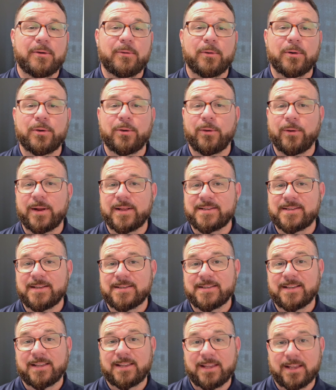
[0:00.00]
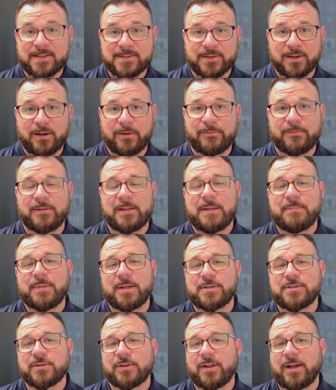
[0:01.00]
quarter earnings season kicks off in
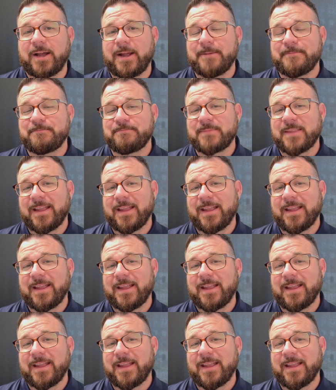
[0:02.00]
mid-July.